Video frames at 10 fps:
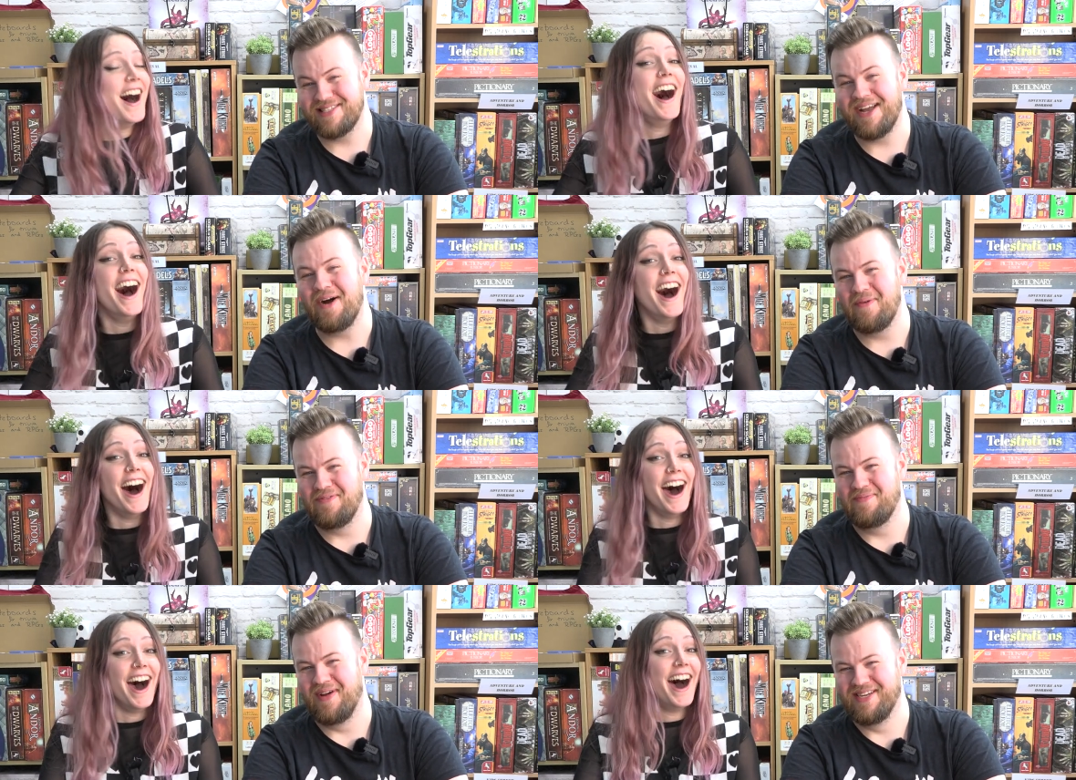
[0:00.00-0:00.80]
Speaker 1: to start
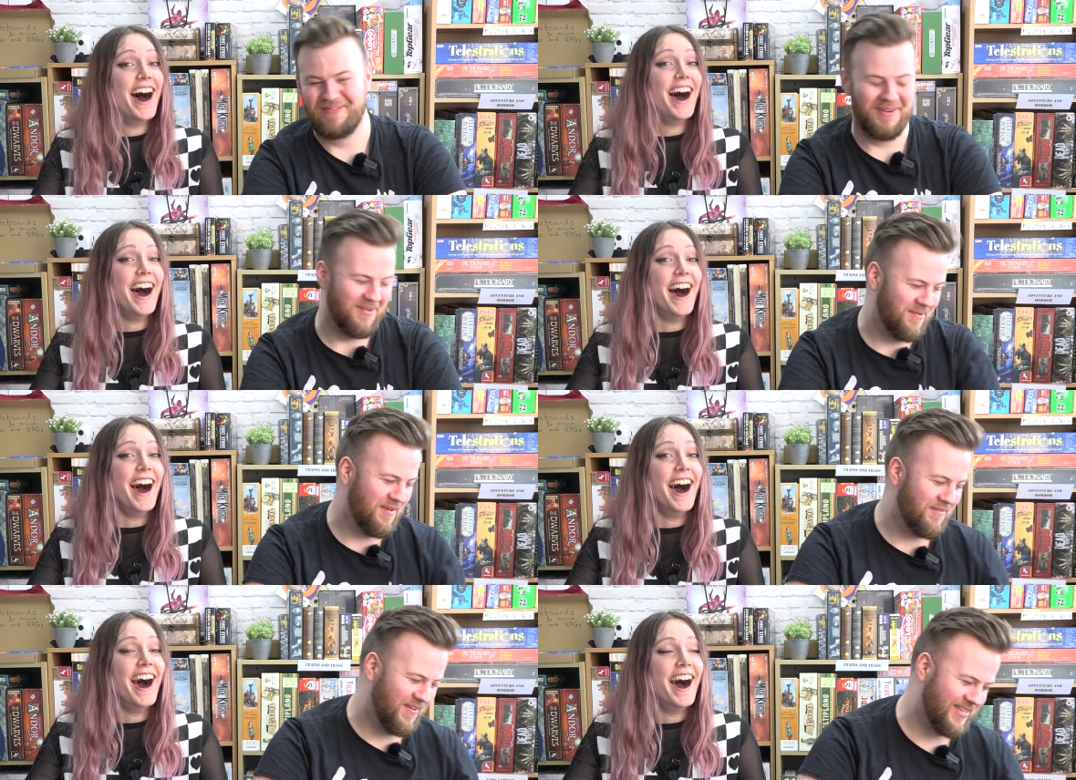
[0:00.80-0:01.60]
with a punishment
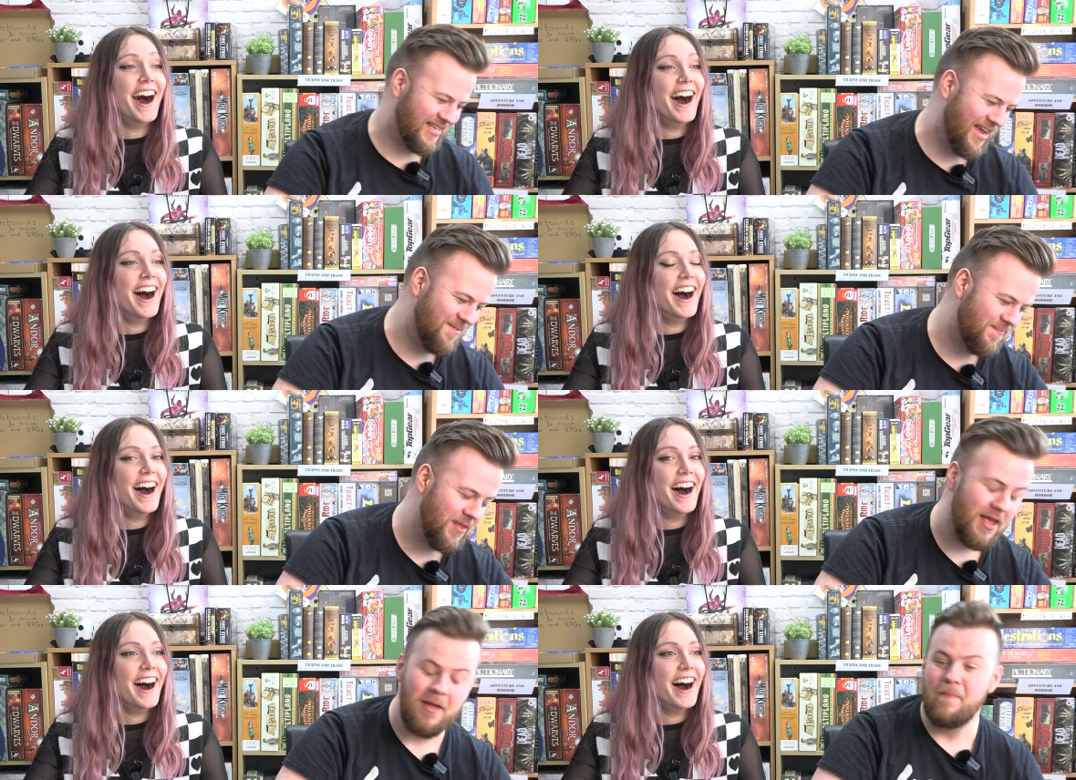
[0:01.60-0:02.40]
with our first game.
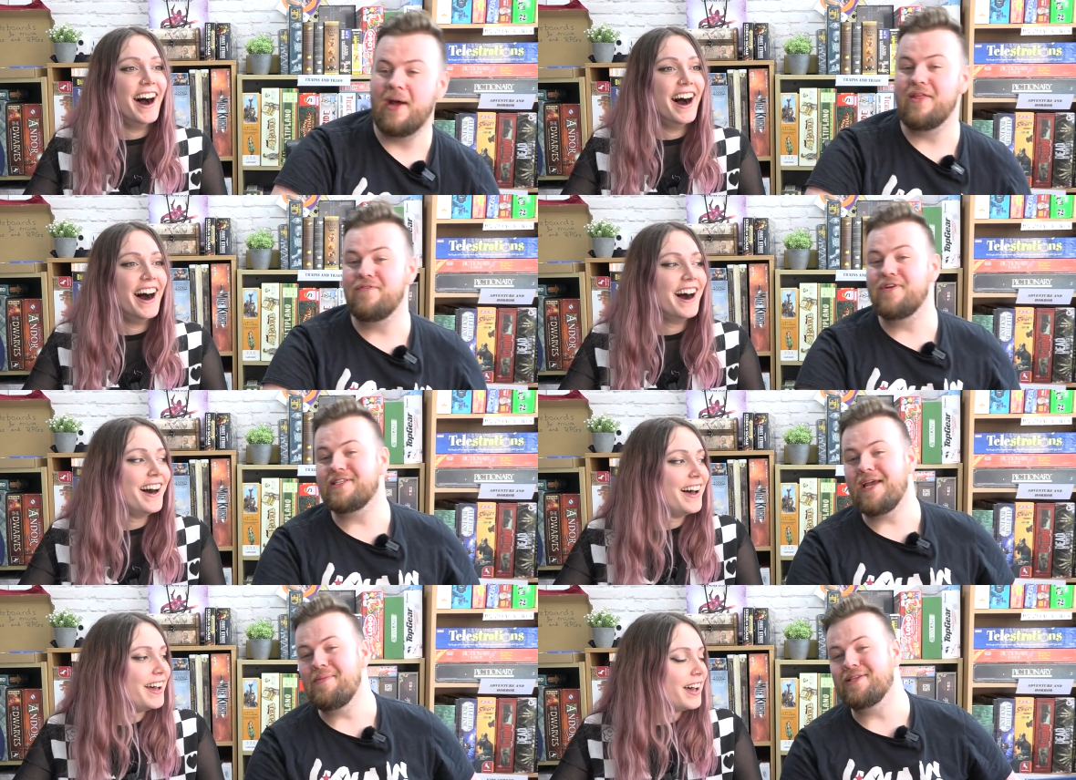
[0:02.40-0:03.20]
Maddie, the
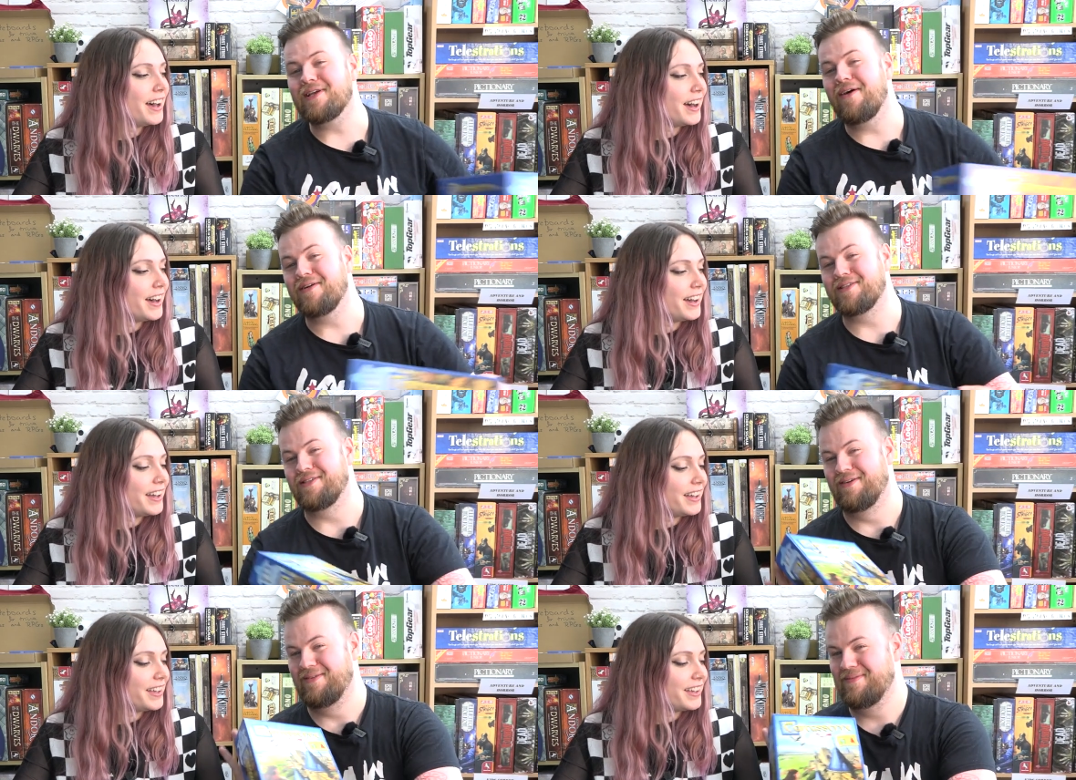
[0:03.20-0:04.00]
first game is
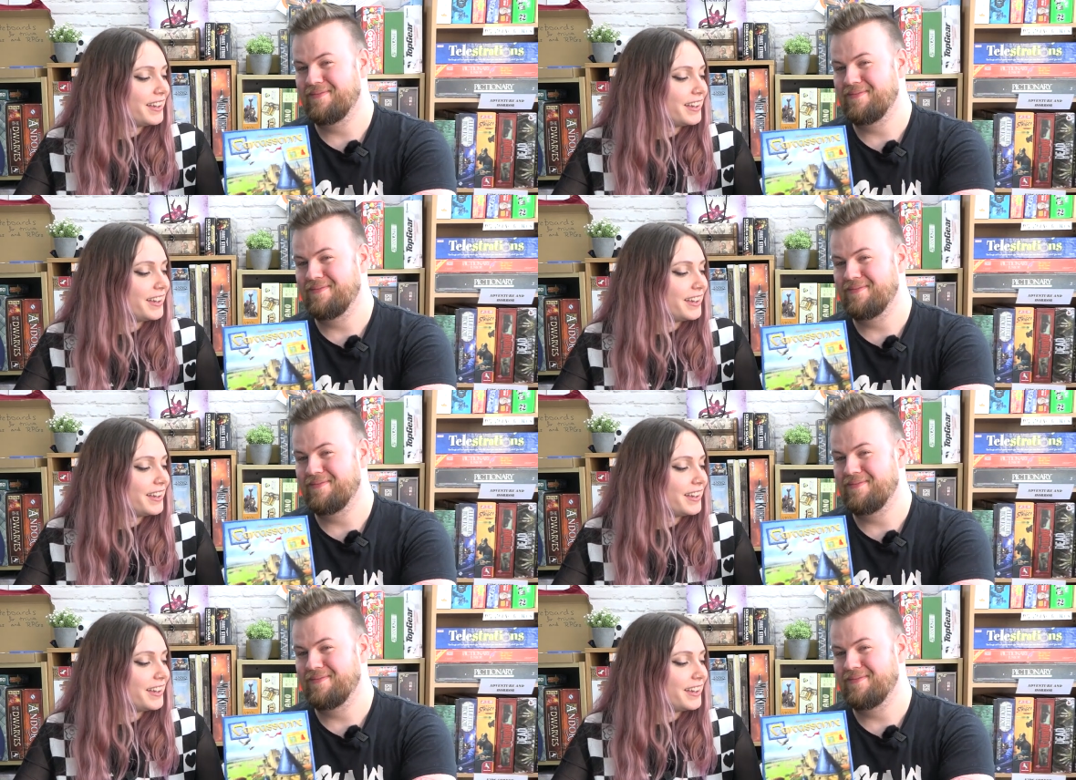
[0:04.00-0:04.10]
Carcassonne.